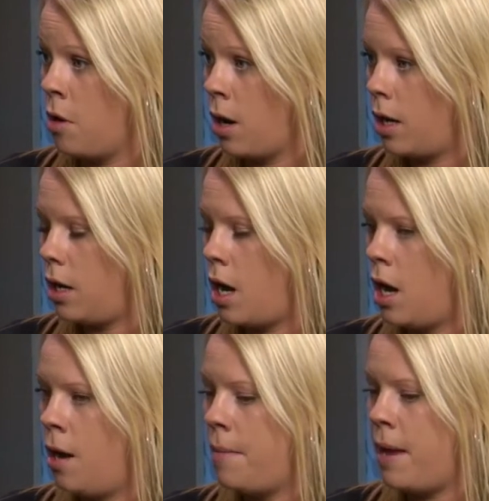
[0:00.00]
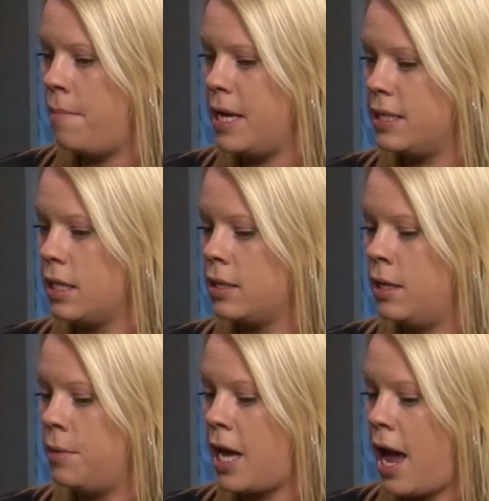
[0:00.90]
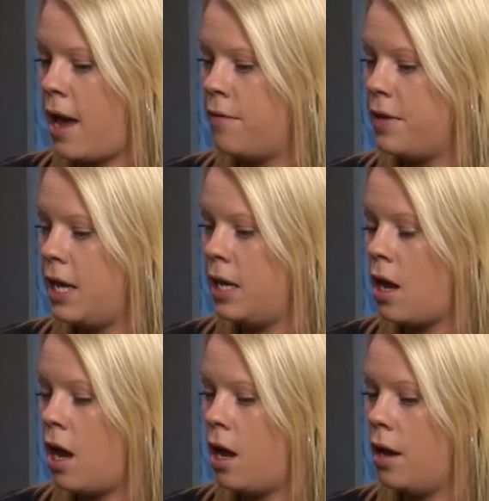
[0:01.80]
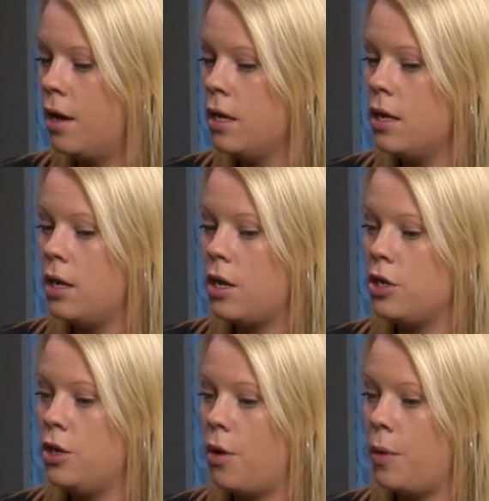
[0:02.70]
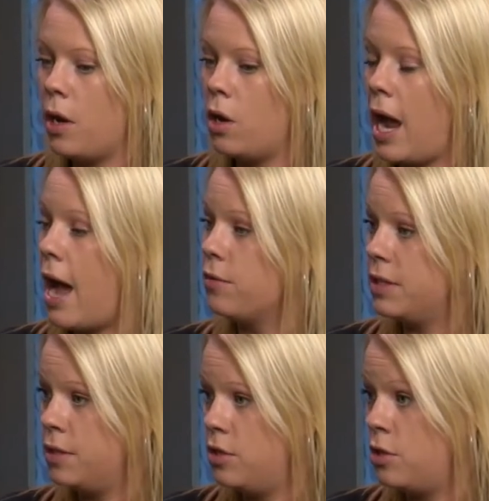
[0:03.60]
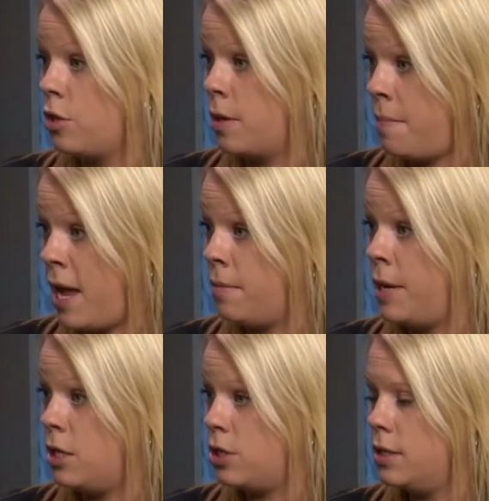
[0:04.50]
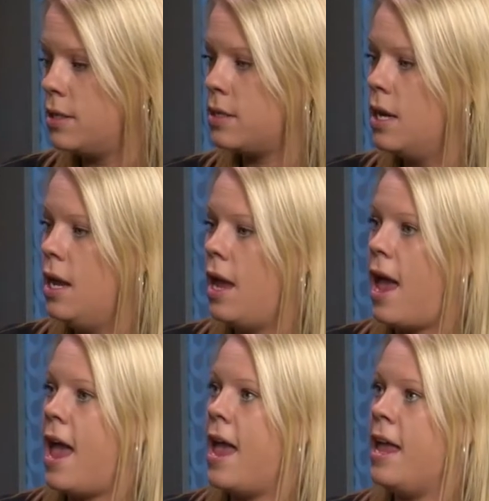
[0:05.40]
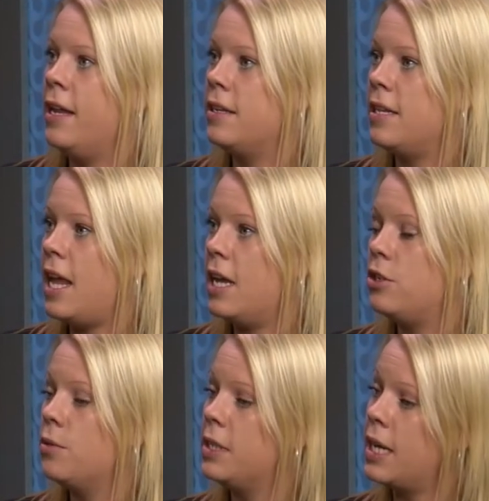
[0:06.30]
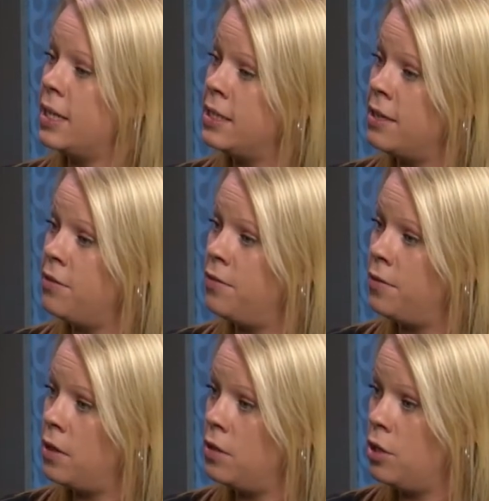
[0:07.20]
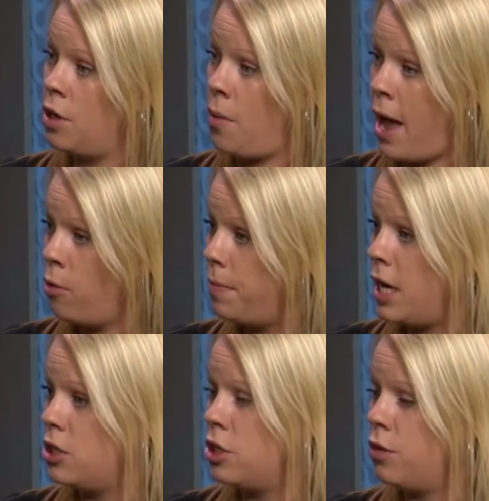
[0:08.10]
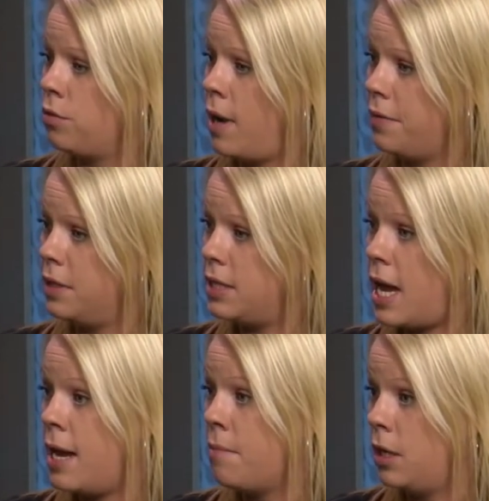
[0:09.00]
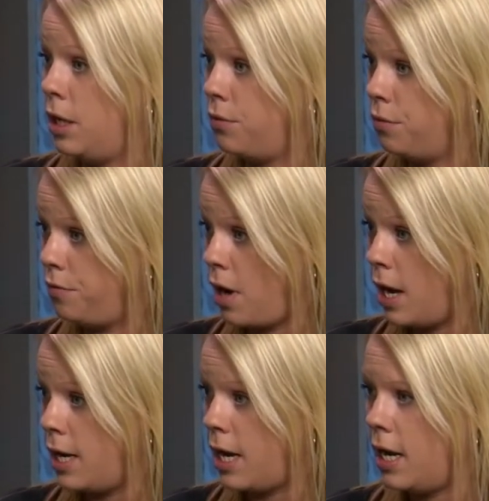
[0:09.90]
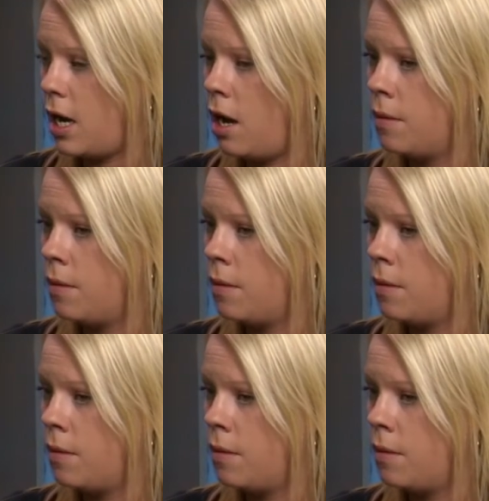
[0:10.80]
MARC, and basically we have it, you know, we house a certain amount of patients, and they do intensive, you know, outpatient throughout the day, Monday through Friday,